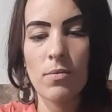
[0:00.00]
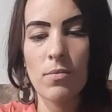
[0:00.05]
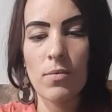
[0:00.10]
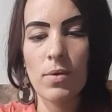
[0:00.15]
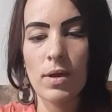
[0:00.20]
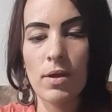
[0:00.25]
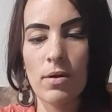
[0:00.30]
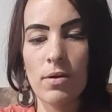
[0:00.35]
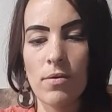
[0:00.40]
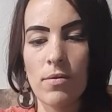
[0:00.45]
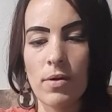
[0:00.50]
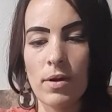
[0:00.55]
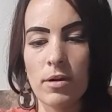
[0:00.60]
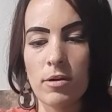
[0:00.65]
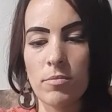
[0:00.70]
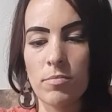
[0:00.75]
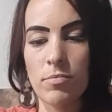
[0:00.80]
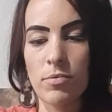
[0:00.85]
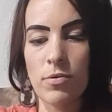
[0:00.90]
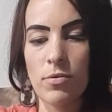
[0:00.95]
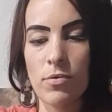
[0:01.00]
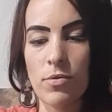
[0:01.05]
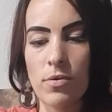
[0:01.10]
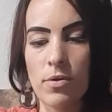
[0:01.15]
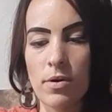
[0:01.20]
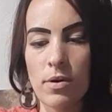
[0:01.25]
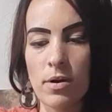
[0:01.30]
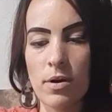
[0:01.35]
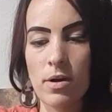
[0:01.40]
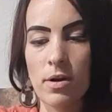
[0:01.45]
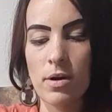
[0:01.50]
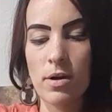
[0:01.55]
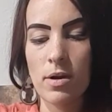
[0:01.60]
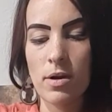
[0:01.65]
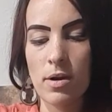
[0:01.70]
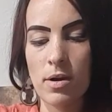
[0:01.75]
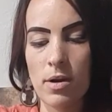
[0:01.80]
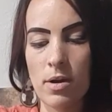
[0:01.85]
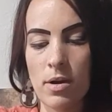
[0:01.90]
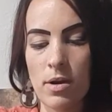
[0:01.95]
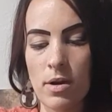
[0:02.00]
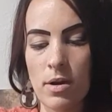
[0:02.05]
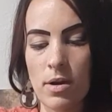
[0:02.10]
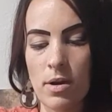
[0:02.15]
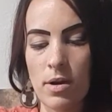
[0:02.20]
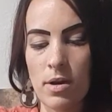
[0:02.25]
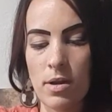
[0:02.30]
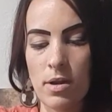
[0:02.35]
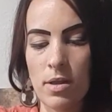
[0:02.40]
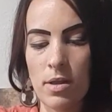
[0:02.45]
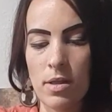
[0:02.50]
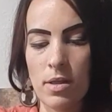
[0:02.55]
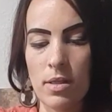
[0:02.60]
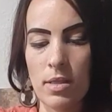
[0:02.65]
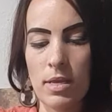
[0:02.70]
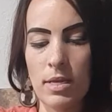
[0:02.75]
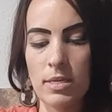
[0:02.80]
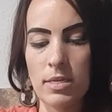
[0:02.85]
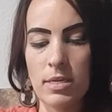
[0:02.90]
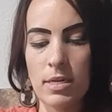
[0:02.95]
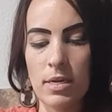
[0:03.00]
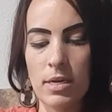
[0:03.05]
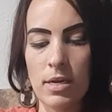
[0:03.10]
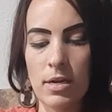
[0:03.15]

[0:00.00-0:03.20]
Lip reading: We are going to pour this in